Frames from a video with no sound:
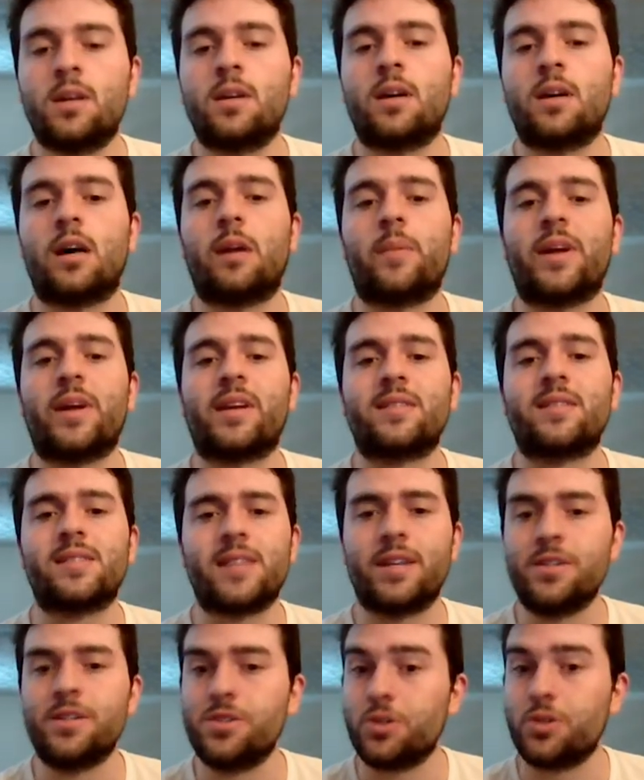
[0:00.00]
and instead
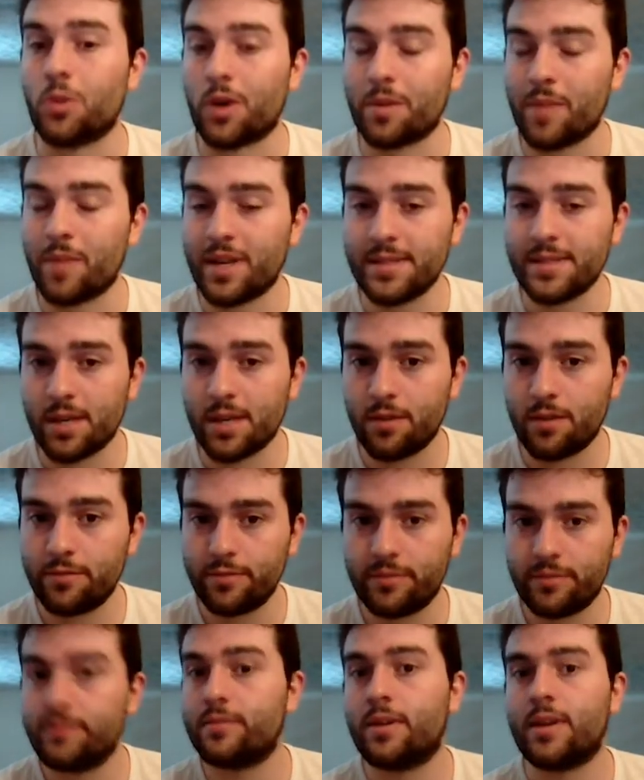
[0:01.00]
enjoying myself
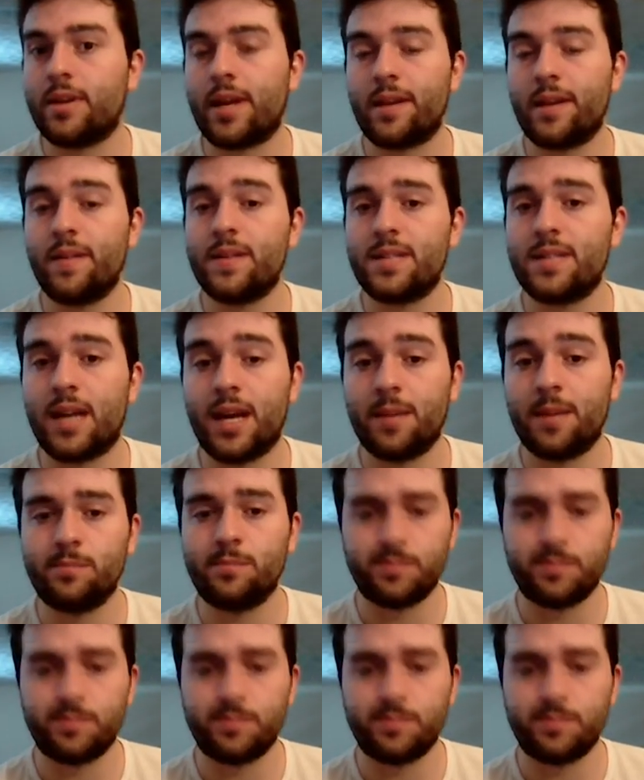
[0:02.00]
a lot of the time.